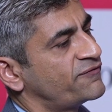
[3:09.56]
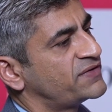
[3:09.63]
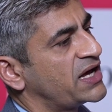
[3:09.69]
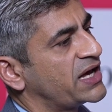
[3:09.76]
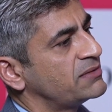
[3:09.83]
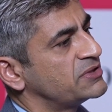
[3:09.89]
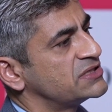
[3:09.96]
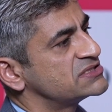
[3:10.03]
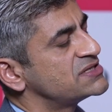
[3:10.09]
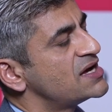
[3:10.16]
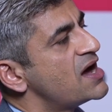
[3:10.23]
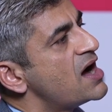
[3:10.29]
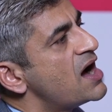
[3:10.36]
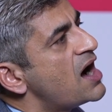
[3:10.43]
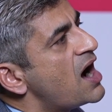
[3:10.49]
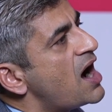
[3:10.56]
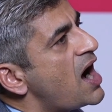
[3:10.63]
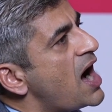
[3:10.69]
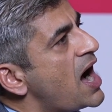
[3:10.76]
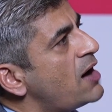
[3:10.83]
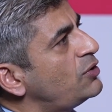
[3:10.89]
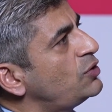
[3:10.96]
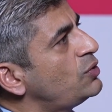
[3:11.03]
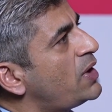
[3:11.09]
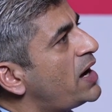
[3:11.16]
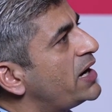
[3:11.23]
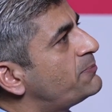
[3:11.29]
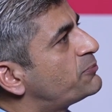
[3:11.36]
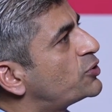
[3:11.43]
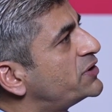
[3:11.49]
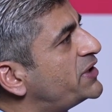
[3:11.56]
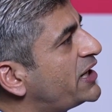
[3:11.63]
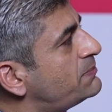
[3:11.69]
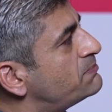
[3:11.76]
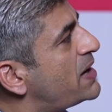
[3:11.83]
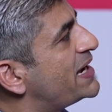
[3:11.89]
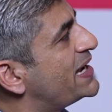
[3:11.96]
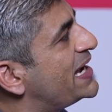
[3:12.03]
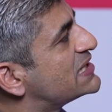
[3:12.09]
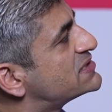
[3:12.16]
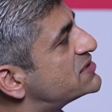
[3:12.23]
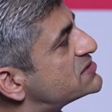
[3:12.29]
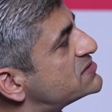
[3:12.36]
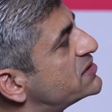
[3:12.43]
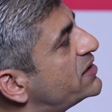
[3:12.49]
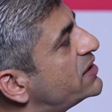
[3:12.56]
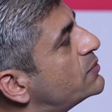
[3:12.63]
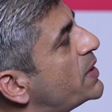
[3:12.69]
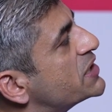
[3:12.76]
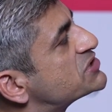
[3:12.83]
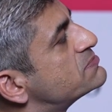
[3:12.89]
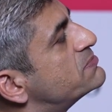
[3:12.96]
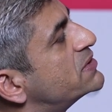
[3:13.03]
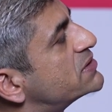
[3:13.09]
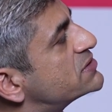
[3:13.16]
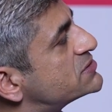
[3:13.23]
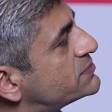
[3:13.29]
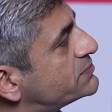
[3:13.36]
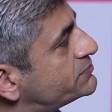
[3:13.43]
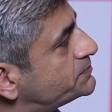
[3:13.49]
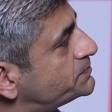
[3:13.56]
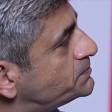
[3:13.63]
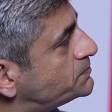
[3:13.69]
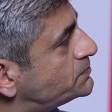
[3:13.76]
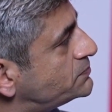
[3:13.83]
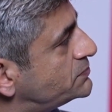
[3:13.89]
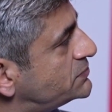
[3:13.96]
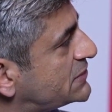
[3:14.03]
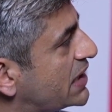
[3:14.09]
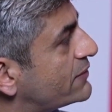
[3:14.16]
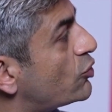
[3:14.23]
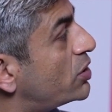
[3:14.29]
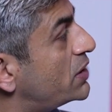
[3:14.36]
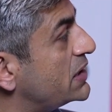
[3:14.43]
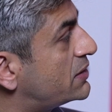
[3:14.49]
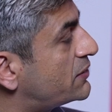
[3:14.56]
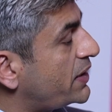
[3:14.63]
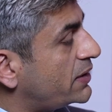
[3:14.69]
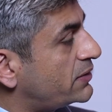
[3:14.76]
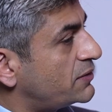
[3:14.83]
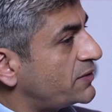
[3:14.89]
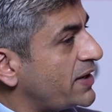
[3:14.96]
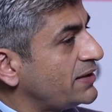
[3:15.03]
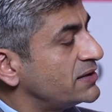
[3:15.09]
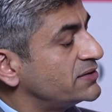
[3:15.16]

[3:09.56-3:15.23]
of time is how do I protect my existing investments that I've already created, right?